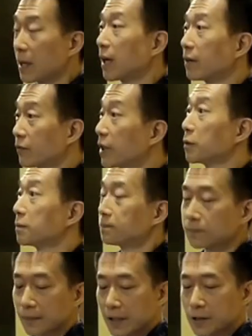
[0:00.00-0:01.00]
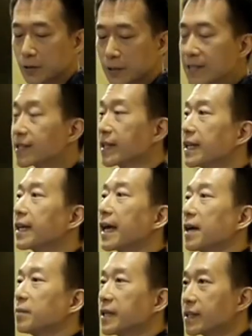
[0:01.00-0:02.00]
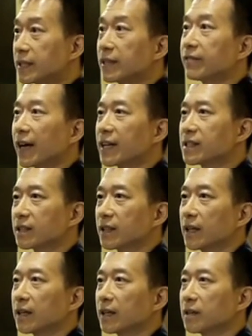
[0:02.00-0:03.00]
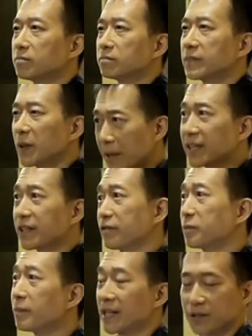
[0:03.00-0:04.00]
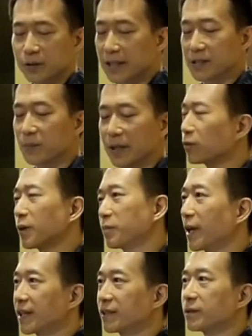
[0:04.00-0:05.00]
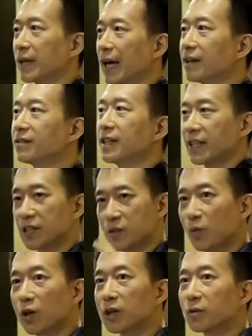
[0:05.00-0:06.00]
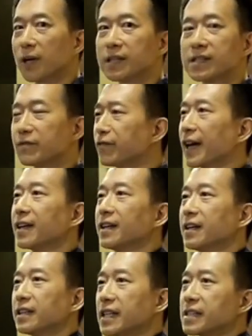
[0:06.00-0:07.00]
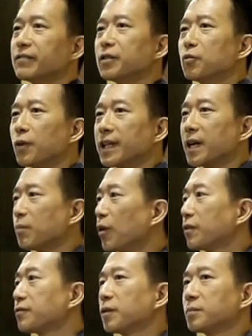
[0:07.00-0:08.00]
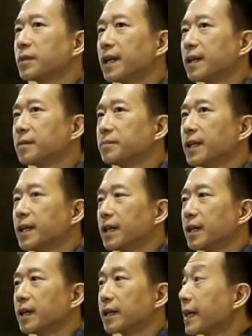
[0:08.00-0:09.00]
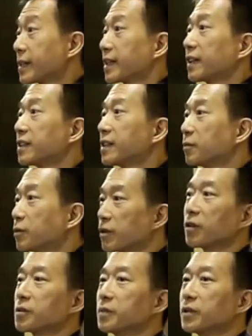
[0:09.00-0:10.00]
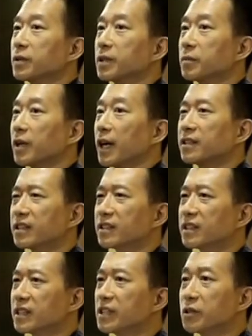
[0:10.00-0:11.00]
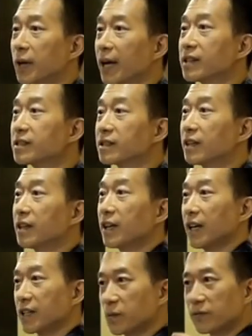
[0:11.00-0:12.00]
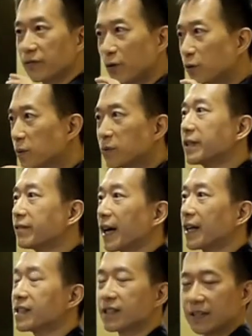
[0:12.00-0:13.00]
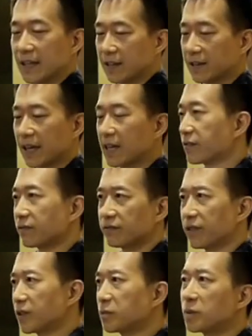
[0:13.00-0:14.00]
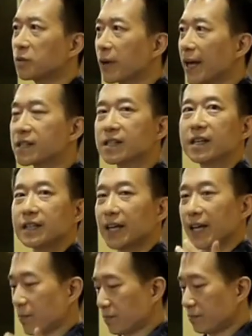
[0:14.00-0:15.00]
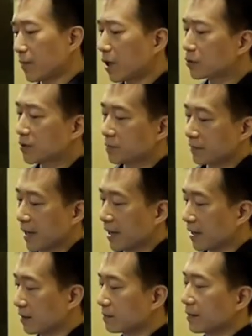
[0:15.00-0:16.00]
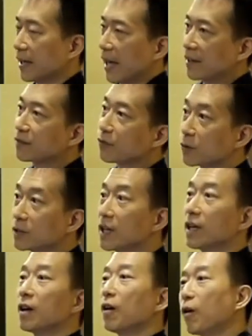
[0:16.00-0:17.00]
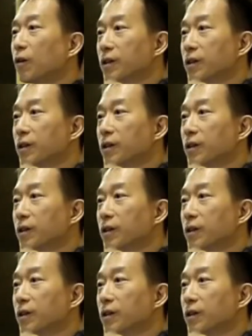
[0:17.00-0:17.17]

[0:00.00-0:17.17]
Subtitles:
video. So this Steadicam is a device. There are many different makes, so it doesn't matter what brand you have. There are smaller ones. In fact, there's even one that I bought from Kickstarter, which cost me only about 130 US. There's a foldable device that has variable weights that can mount my handphone or a